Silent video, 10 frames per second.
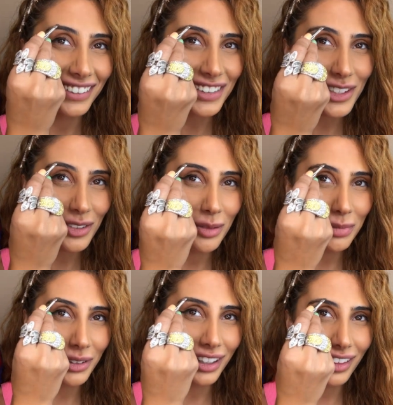not trip
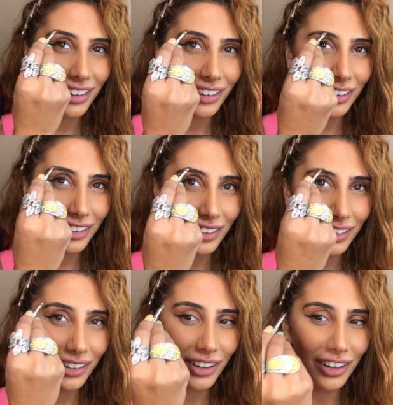or anything.
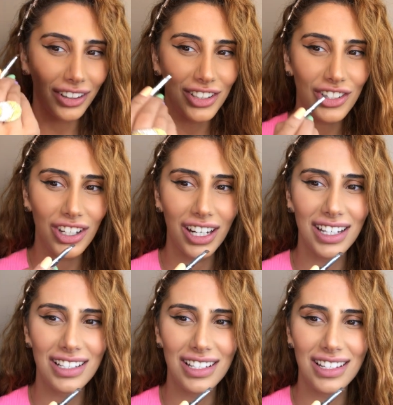Oh,
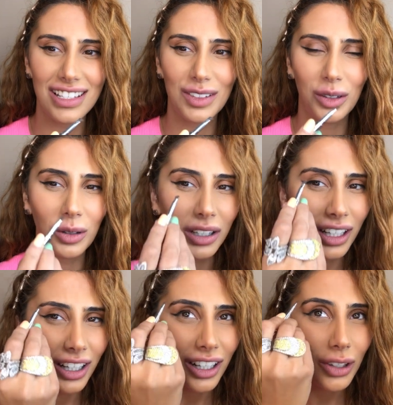Jesus, you're
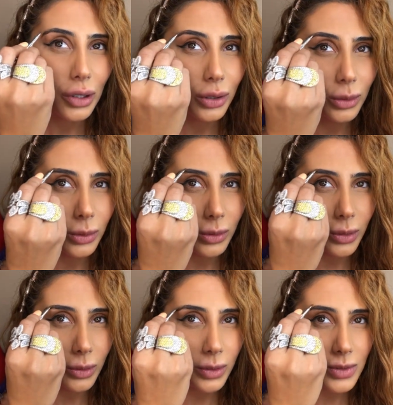
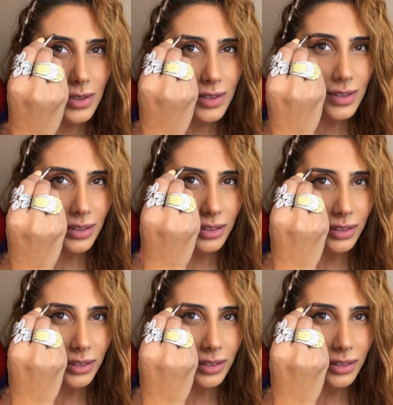claws.